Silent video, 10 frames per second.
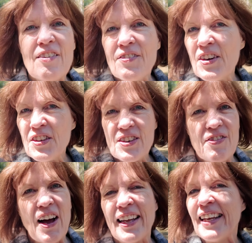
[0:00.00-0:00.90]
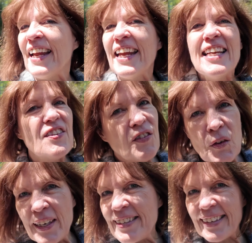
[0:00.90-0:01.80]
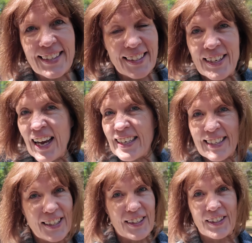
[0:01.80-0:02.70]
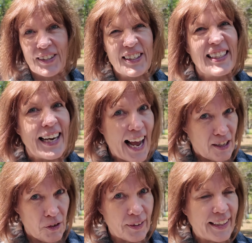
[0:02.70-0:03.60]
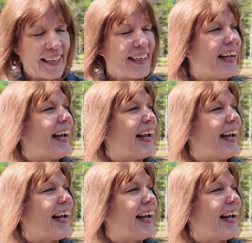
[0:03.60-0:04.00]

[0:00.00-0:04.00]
First of all, his voice is not discerned naturally,